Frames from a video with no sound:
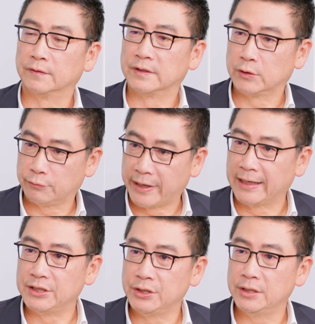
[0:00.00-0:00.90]
of a
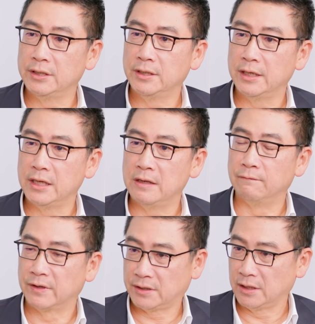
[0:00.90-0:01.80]
strategy
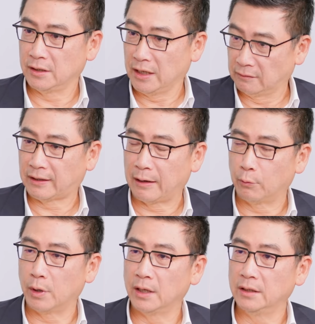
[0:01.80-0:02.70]
investing in
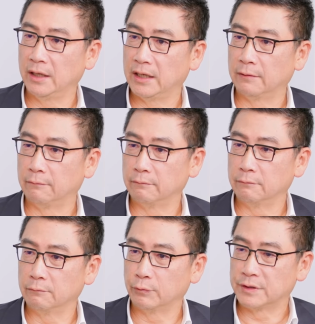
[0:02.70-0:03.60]
Taiwan and
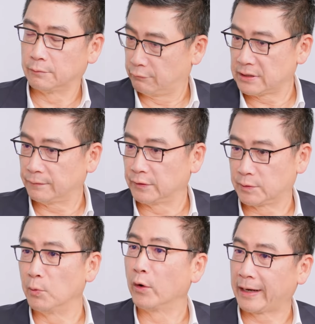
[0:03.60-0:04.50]
with the rest of the
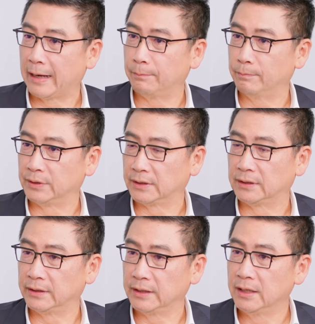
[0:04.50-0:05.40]
small cap,
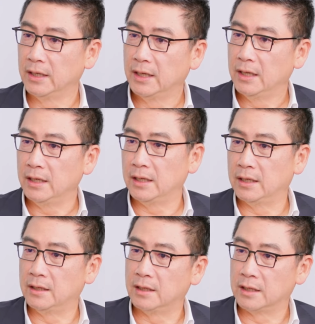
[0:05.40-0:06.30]
particularly in